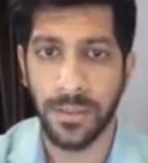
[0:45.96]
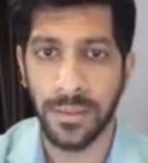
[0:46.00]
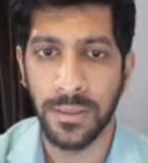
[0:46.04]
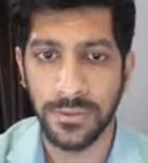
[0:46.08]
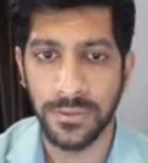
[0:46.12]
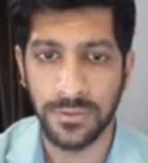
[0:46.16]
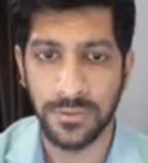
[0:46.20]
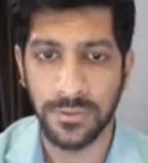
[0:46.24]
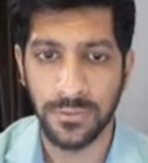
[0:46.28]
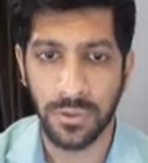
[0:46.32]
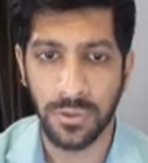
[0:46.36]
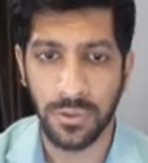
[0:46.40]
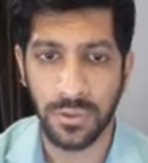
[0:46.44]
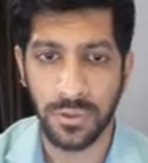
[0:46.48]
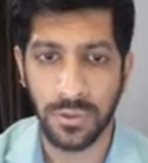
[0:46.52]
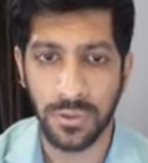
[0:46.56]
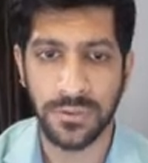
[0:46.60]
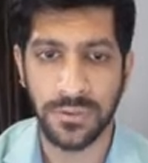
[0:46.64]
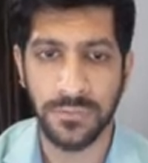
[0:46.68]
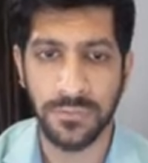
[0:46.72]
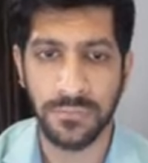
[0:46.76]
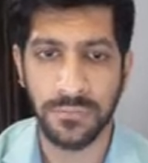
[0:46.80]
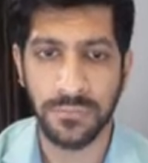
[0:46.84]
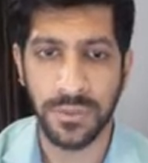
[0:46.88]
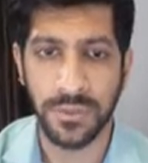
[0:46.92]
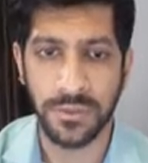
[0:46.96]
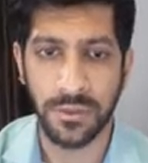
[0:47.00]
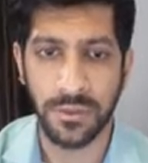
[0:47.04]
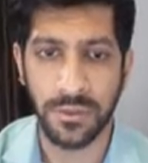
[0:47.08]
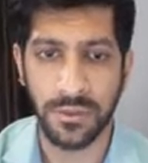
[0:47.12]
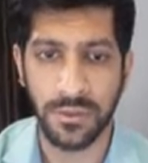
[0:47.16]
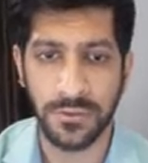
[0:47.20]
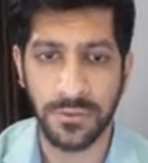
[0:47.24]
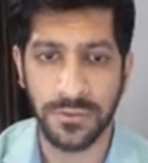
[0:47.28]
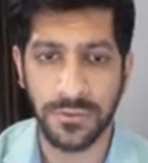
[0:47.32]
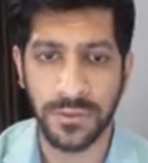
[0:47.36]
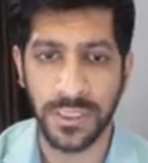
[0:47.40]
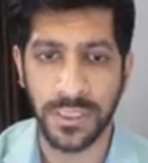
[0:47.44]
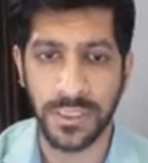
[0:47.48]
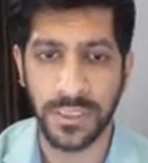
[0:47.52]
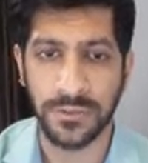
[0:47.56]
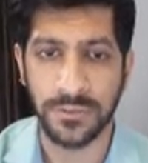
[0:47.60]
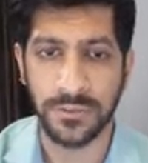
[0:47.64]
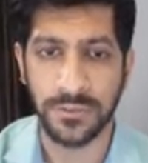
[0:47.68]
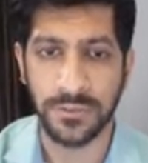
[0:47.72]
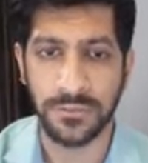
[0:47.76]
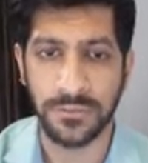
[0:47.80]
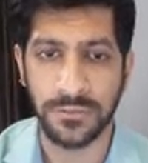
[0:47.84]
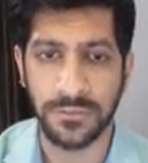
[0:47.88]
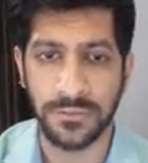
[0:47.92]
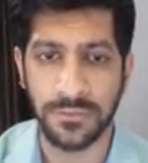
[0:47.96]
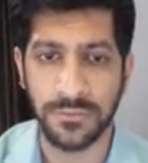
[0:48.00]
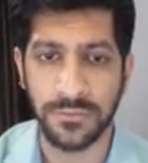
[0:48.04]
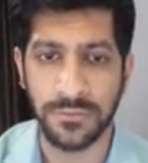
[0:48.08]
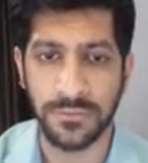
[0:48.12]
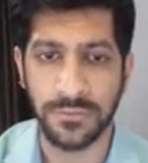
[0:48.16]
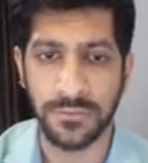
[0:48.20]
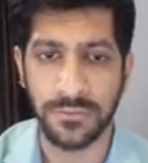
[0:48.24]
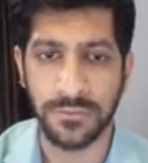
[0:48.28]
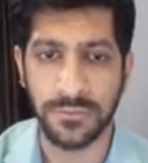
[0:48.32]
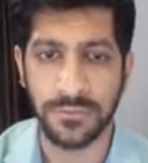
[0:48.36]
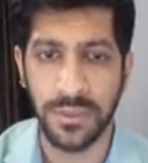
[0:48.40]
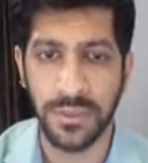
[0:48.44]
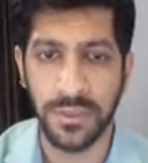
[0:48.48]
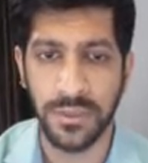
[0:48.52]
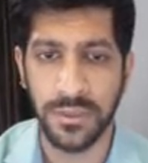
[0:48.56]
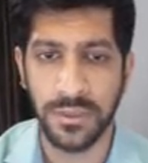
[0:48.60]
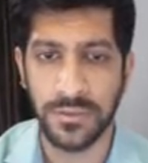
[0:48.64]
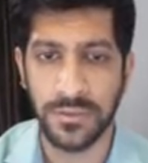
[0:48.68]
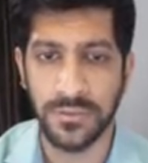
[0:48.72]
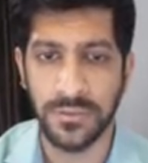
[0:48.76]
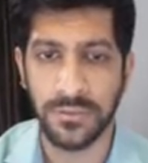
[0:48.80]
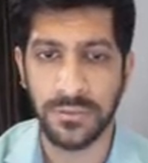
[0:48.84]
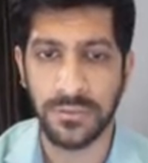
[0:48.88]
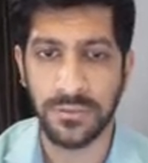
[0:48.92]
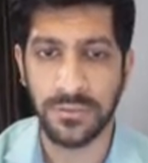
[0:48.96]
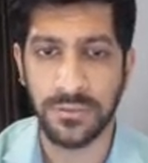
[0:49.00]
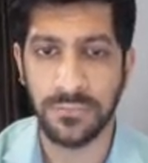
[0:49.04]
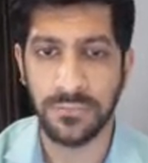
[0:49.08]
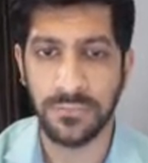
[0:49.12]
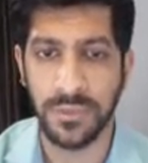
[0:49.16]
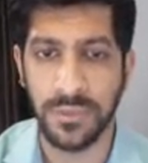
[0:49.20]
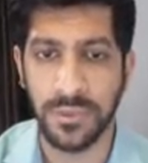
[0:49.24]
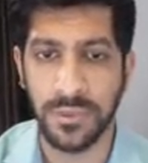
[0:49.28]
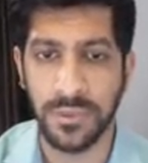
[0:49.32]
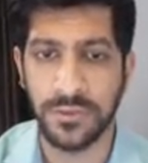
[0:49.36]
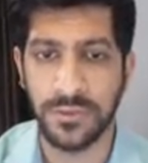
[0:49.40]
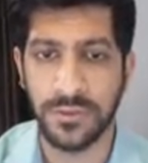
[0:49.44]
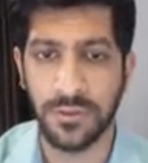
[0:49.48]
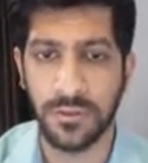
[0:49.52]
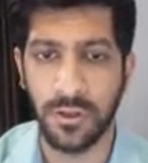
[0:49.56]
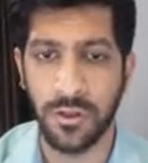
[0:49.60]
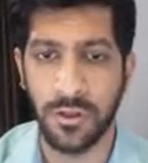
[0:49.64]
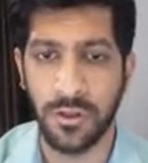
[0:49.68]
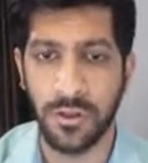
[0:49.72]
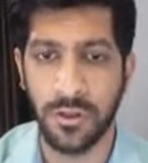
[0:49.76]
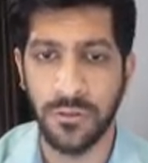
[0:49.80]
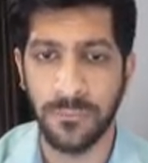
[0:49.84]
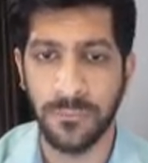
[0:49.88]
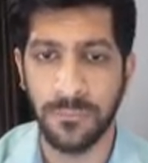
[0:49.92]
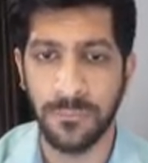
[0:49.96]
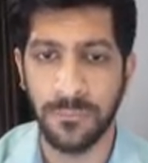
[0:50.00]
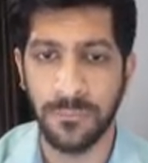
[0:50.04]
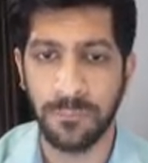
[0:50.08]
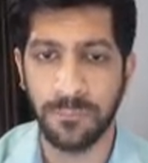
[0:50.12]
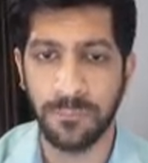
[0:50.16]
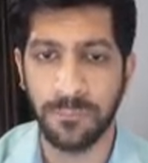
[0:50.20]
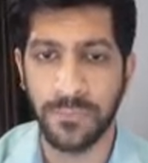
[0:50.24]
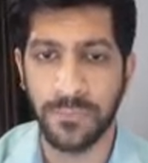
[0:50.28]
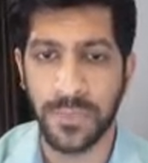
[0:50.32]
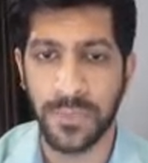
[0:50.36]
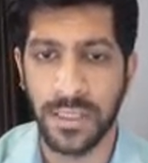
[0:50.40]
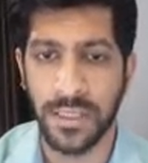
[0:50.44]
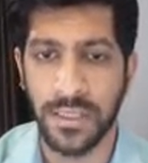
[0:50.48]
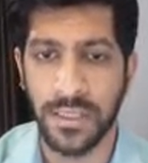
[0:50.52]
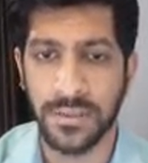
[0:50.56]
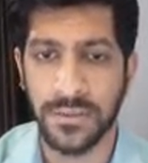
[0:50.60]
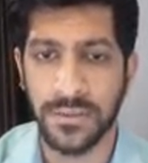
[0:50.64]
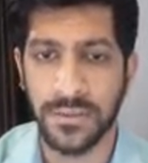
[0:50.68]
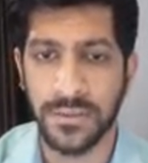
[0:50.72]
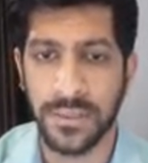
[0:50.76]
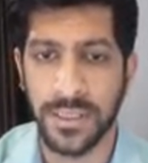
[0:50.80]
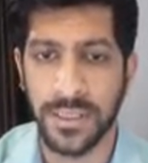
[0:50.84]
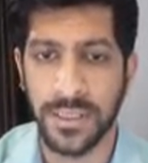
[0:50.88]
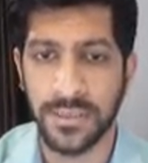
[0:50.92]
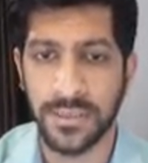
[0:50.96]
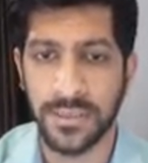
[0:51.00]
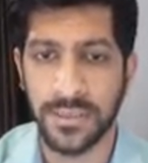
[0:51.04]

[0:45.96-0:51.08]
So what is the first law state? So the first law states